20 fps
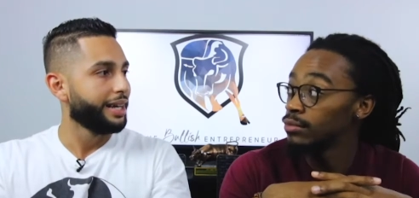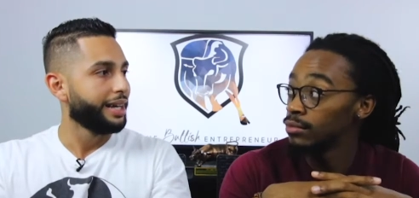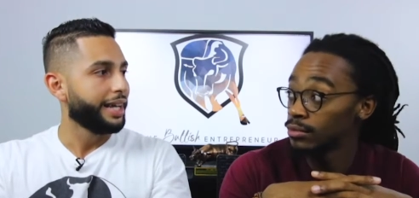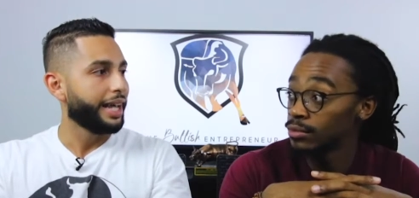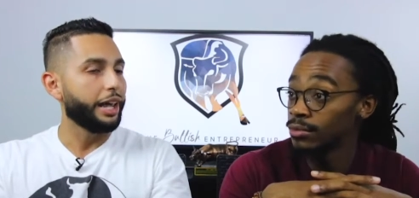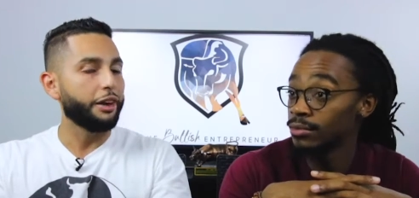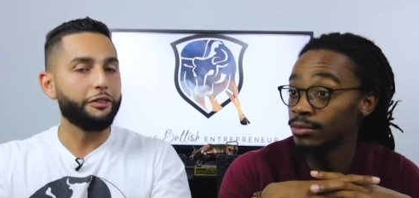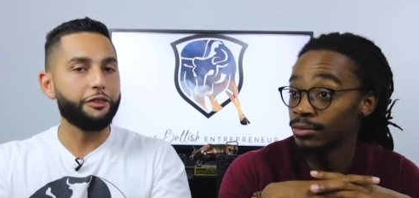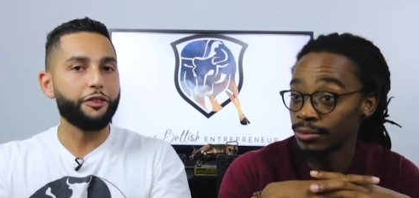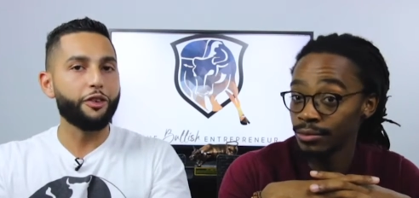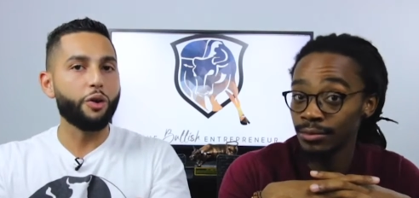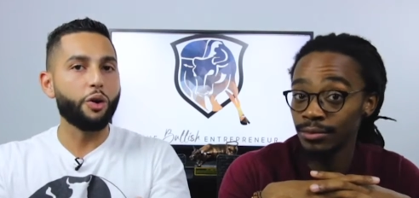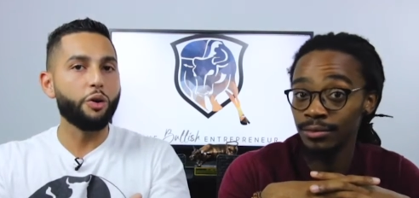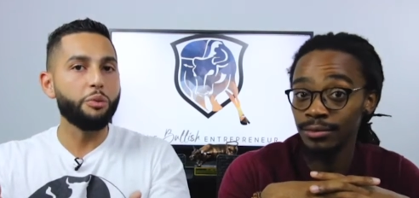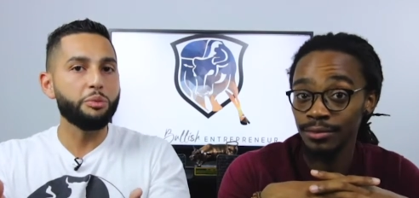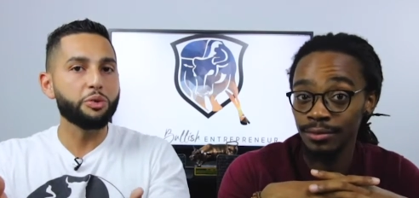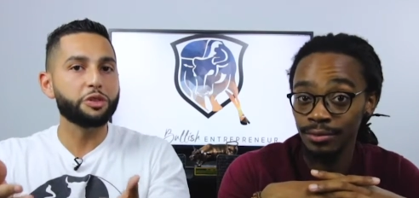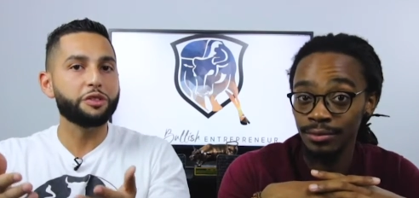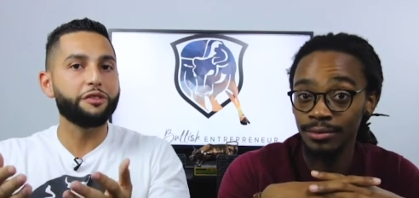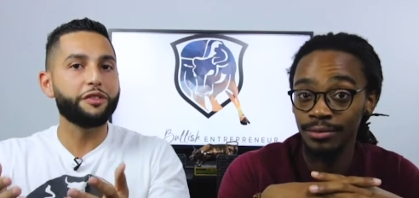Speaker 1: Mm-hmm. If
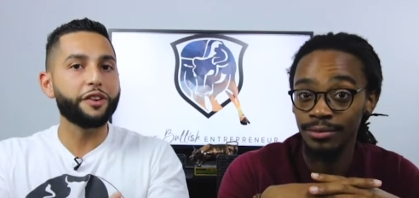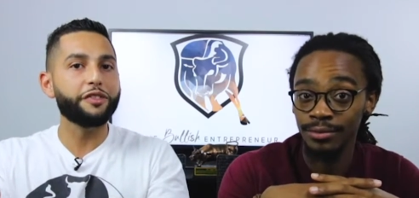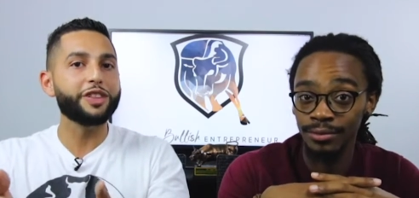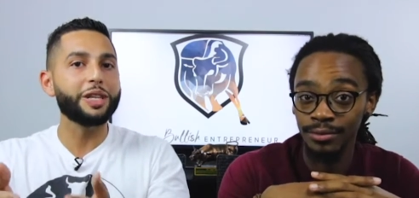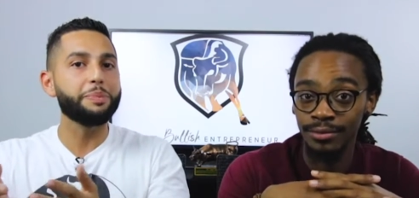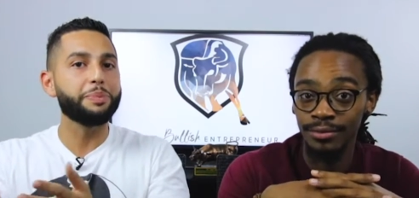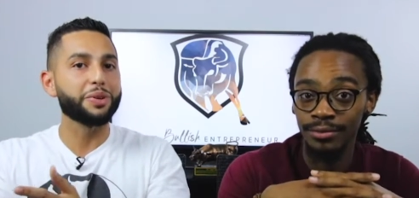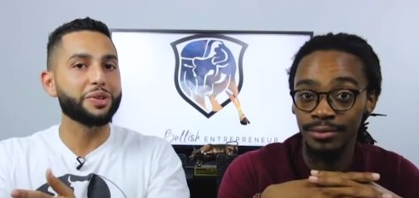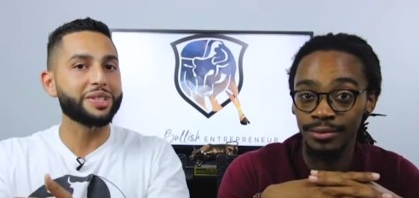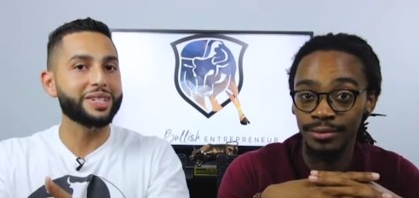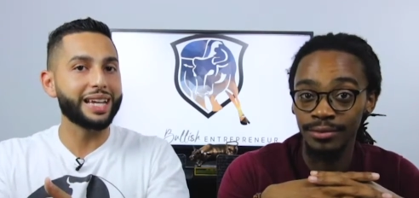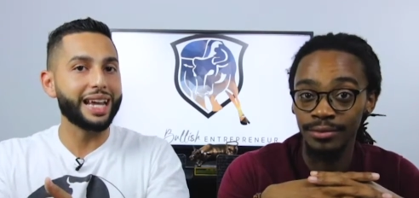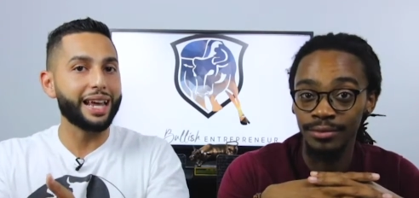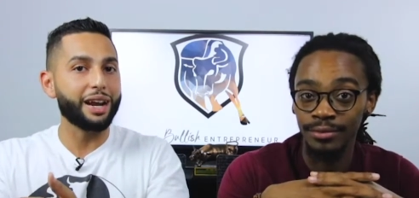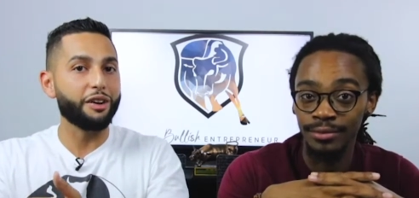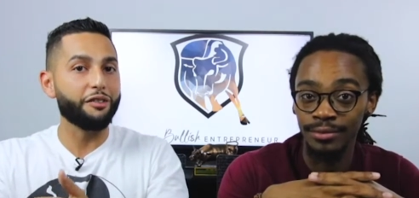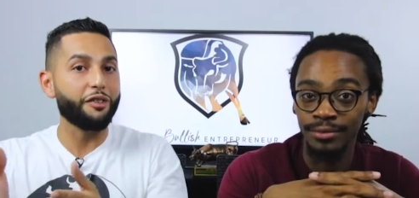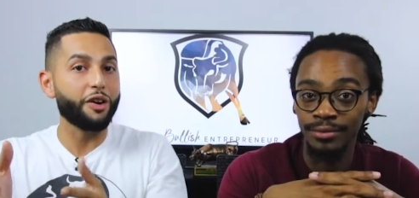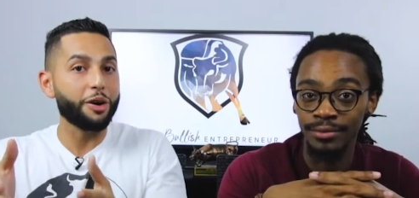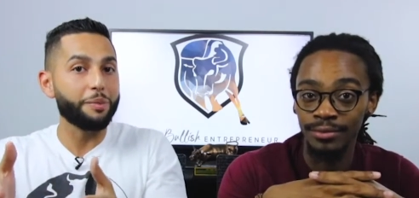almost
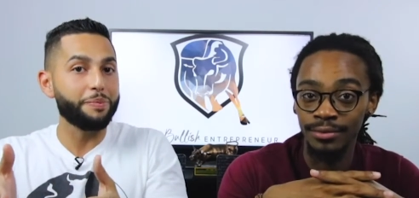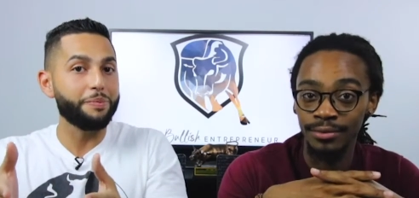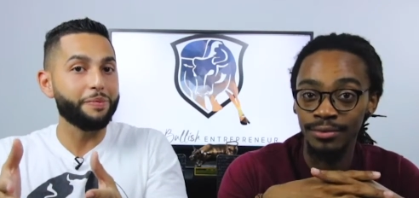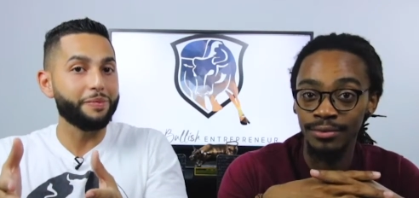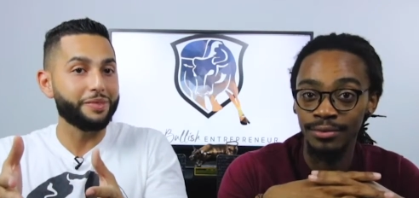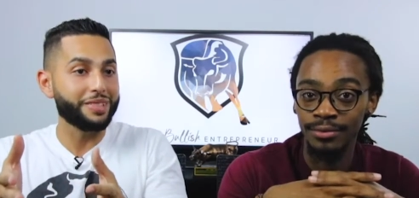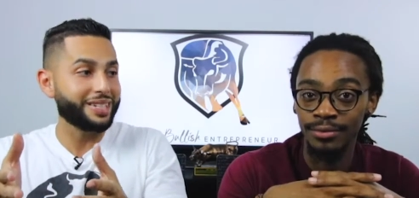50% of our